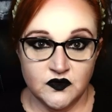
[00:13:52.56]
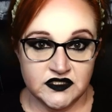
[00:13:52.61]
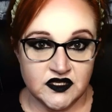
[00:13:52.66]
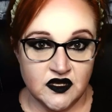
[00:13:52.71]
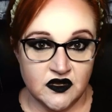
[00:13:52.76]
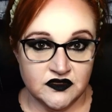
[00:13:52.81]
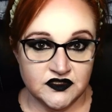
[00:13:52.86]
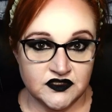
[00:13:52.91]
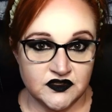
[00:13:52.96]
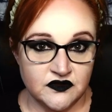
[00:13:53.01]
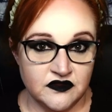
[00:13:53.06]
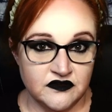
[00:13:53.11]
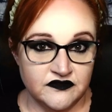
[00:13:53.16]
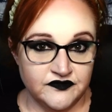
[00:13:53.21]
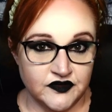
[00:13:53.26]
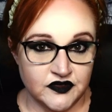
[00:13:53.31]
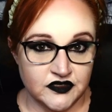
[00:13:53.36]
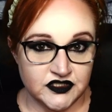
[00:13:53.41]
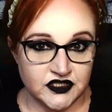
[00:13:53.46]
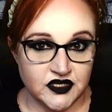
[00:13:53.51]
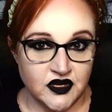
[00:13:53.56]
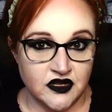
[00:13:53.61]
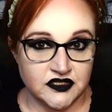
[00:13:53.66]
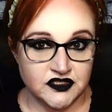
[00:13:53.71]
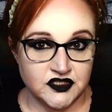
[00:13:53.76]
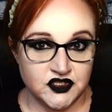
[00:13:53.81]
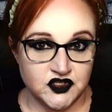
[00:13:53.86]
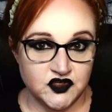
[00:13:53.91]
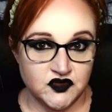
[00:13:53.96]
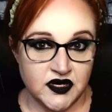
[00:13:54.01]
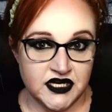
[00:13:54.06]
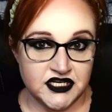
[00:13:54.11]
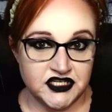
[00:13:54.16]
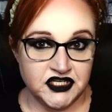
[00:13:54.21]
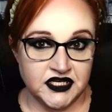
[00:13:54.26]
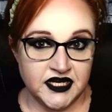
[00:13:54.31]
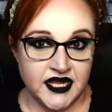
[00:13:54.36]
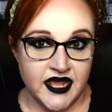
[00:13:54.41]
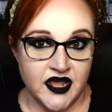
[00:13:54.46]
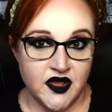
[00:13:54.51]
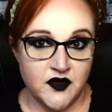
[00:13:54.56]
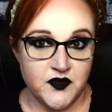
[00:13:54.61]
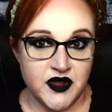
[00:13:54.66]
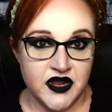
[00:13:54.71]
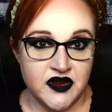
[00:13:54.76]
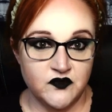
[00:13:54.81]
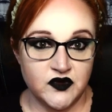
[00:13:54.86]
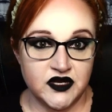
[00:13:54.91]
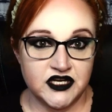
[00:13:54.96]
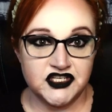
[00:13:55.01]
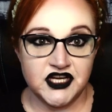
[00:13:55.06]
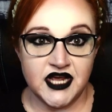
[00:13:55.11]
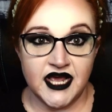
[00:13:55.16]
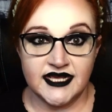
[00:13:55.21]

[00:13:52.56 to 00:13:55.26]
was also the first concentration camp in which